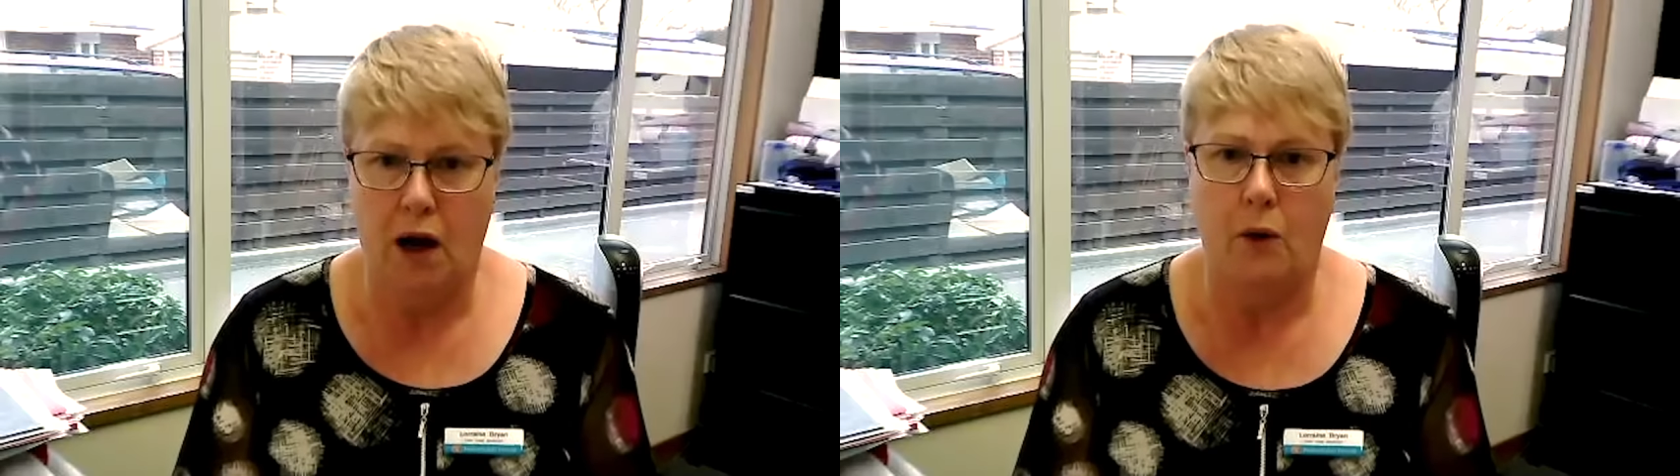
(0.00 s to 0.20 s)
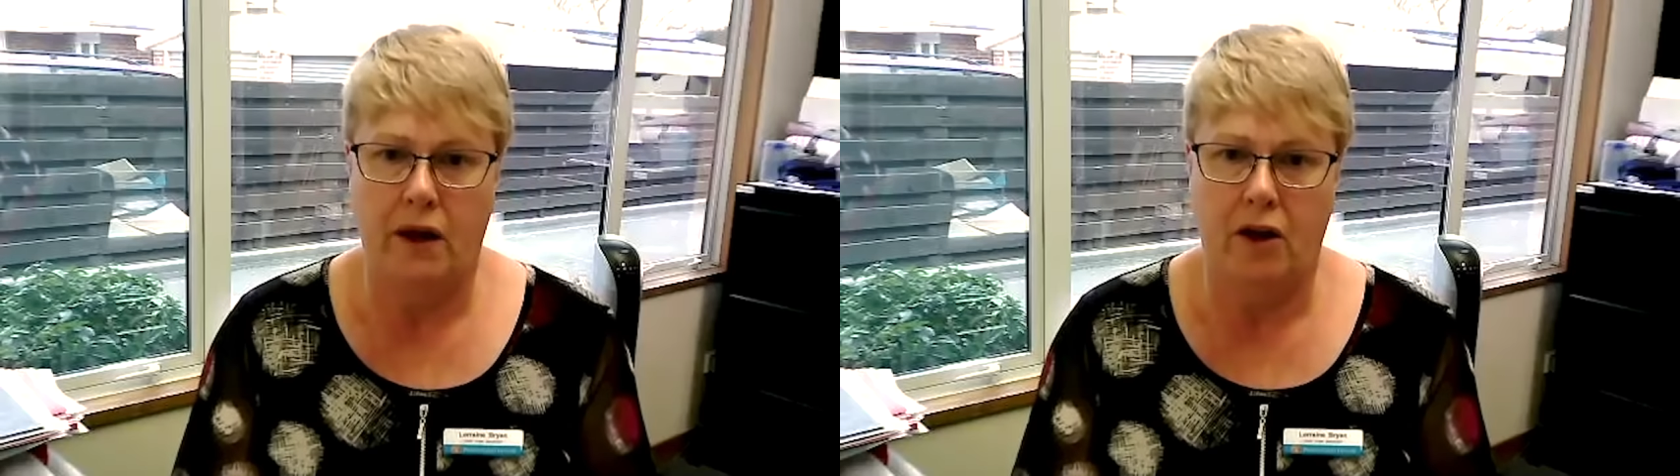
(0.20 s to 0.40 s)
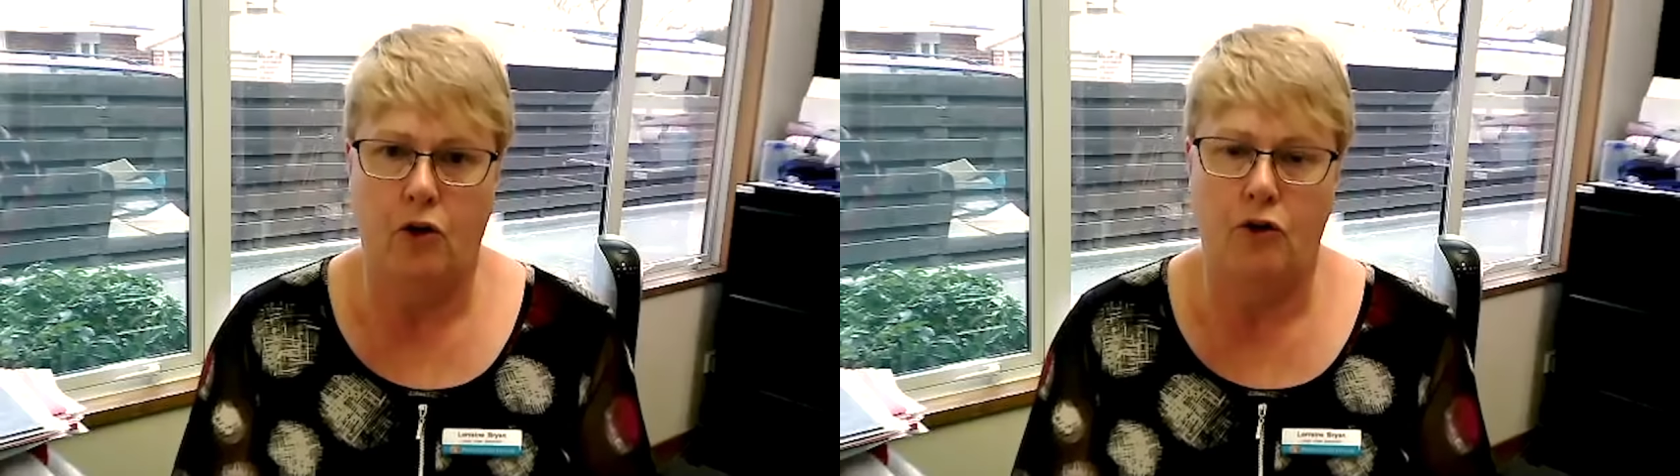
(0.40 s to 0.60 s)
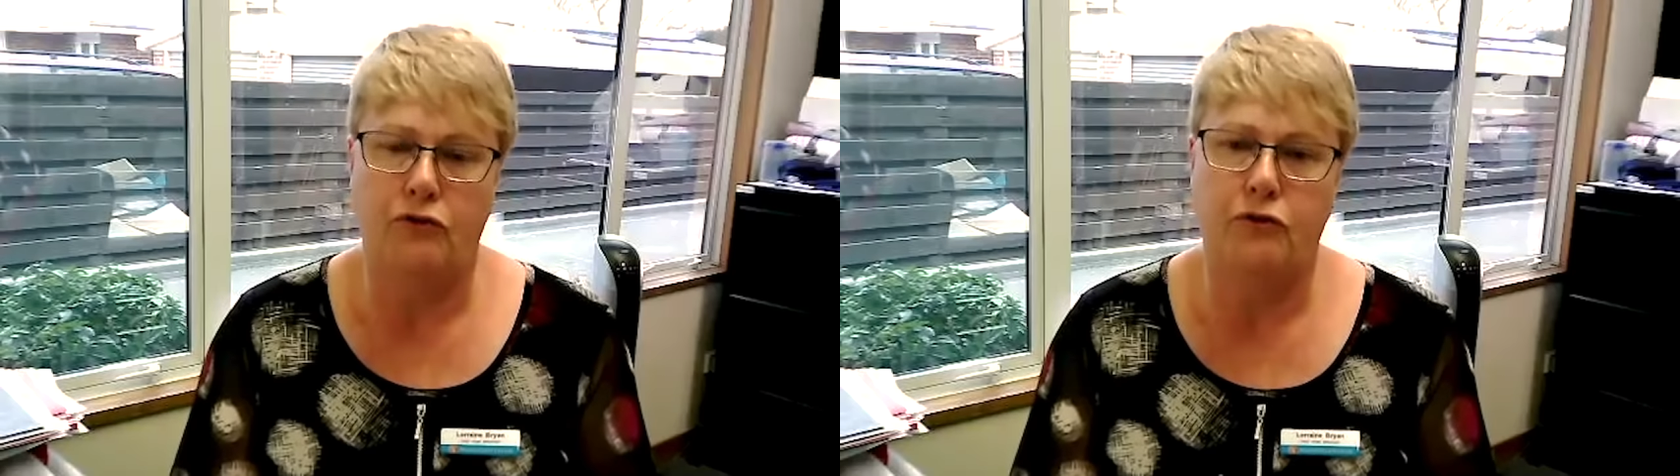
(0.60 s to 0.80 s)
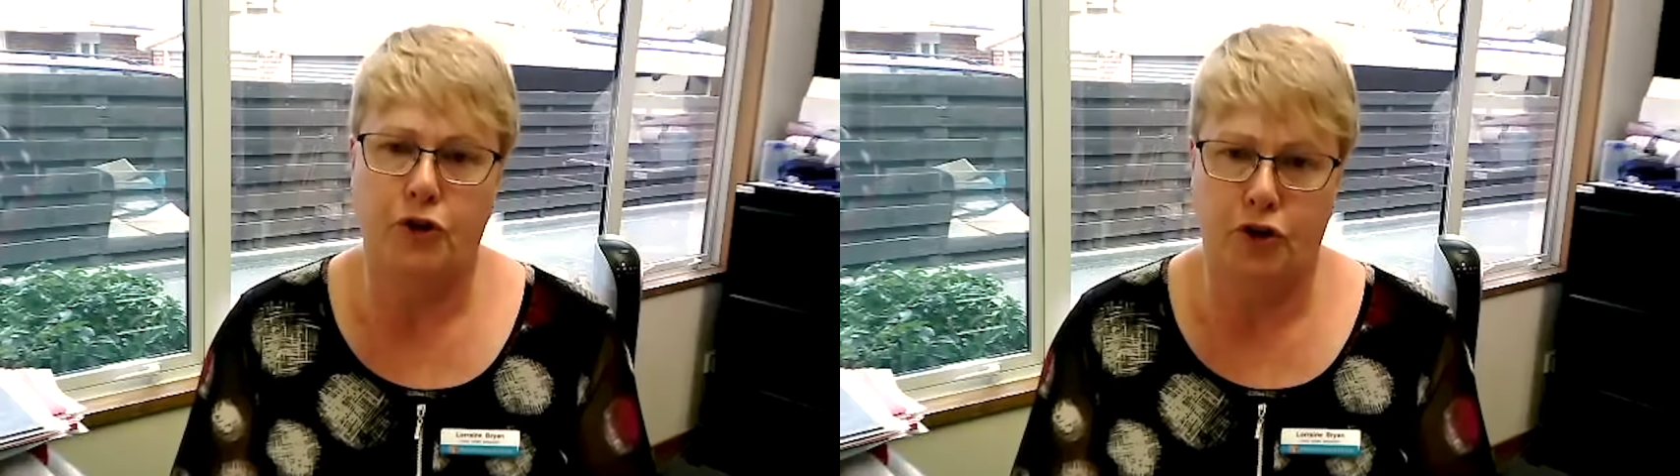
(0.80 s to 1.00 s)
going on
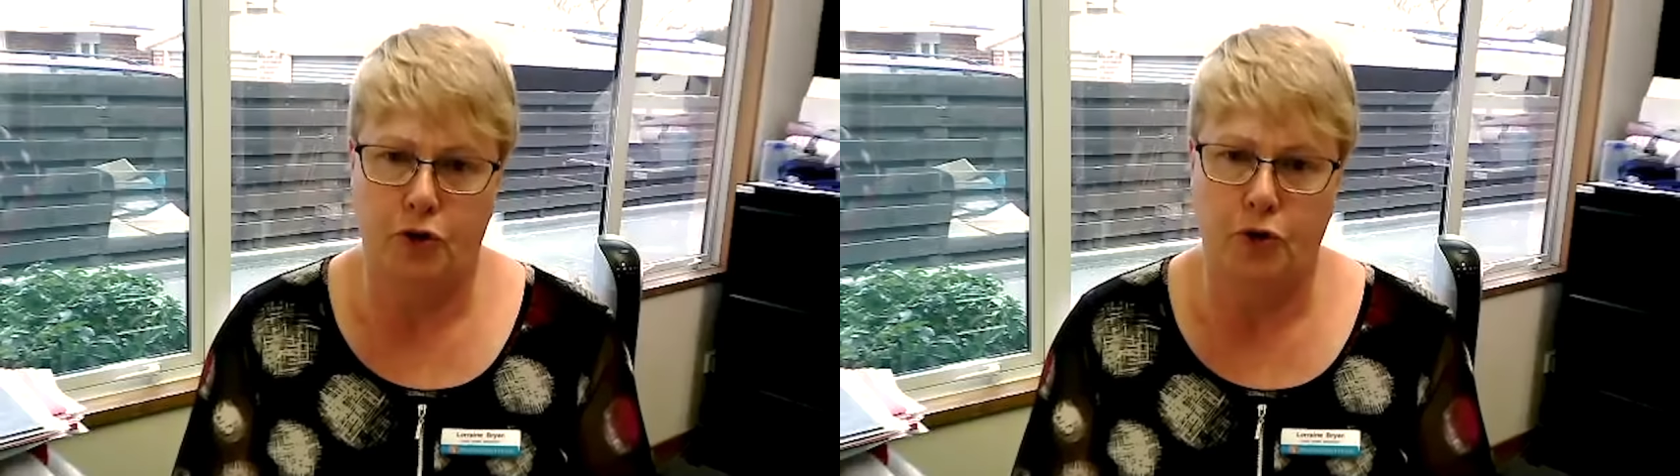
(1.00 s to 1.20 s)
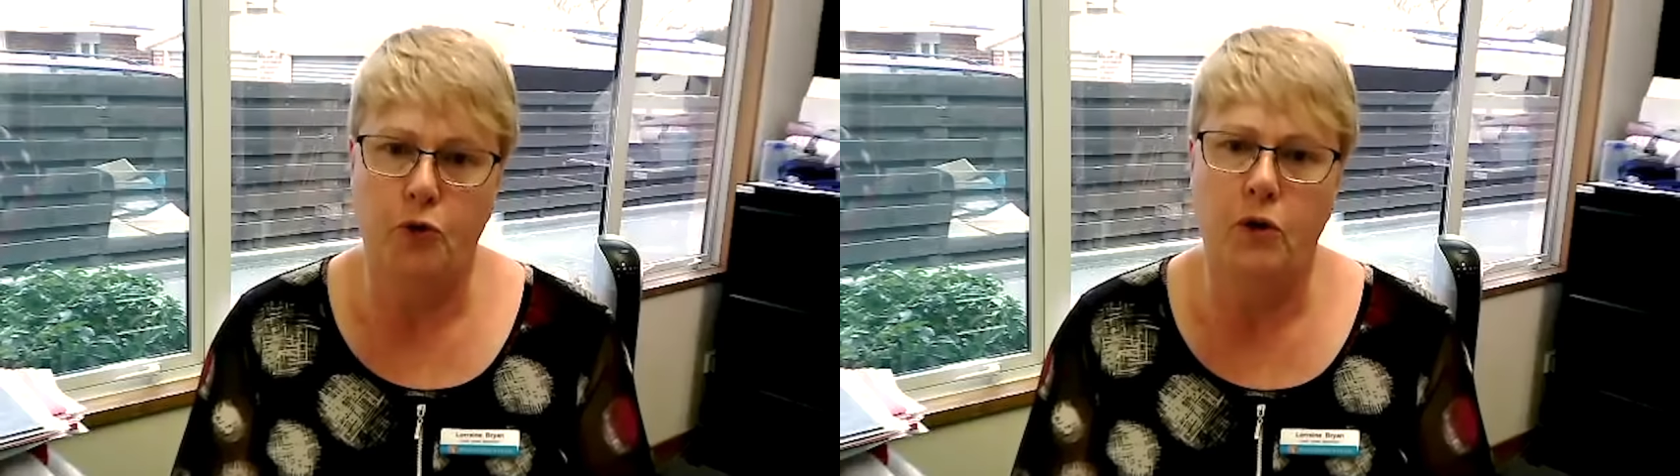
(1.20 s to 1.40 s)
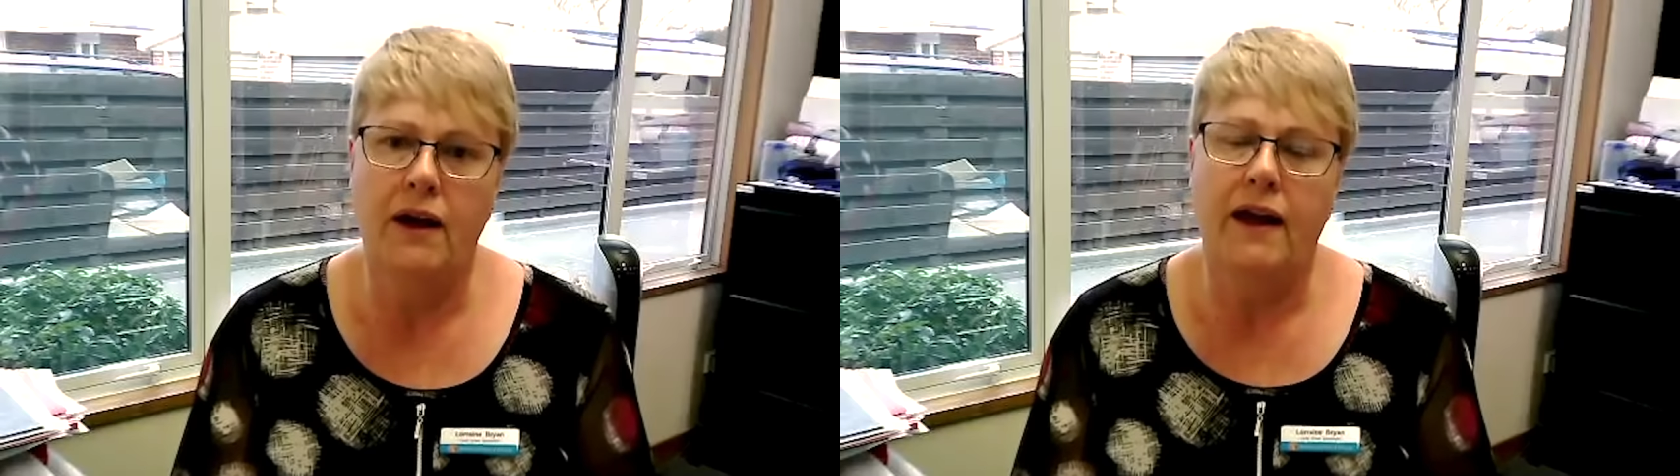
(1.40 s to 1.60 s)
for you